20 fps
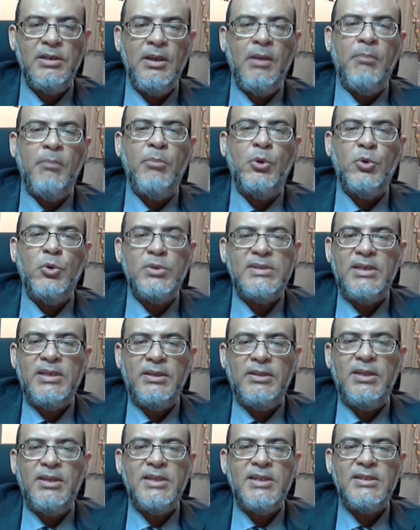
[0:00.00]
because it
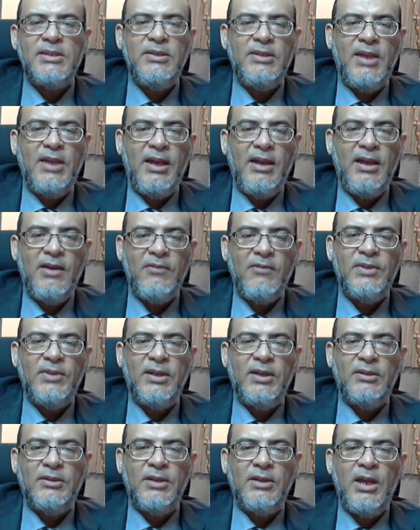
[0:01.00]
doesn't have
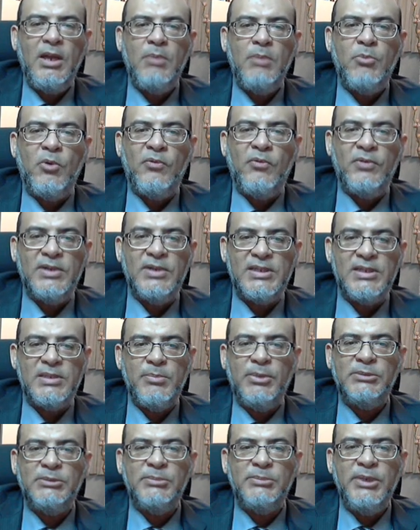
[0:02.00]
that type of
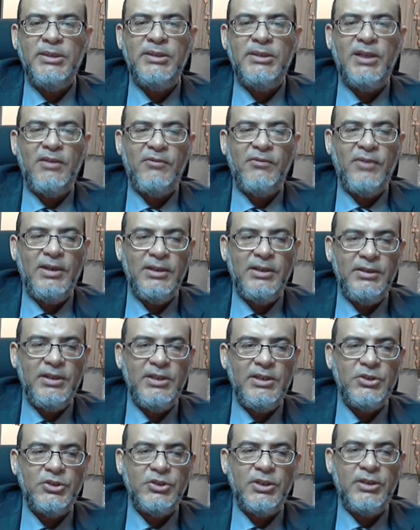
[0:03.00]
experimental
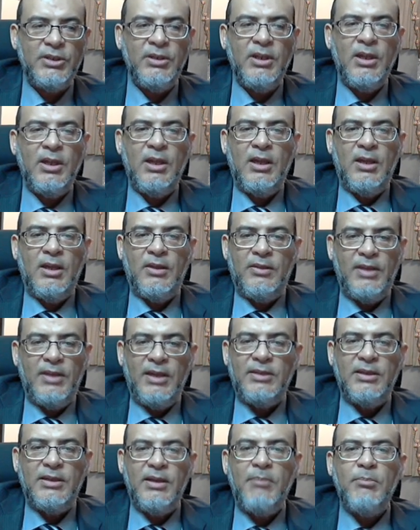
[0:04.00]
validation
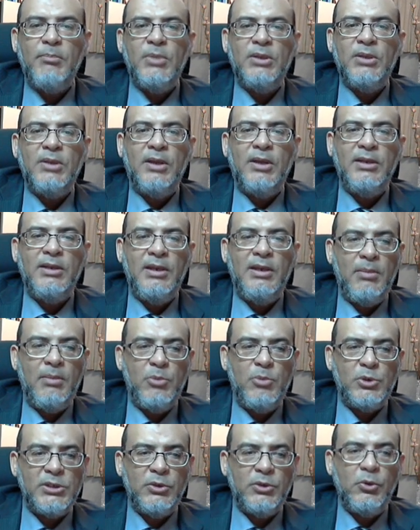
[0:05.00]
that can be done in
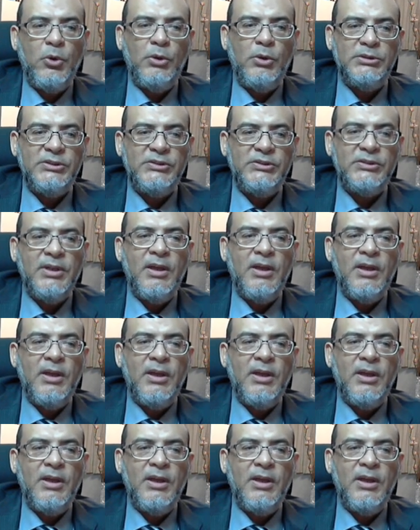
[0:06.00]
laboratories,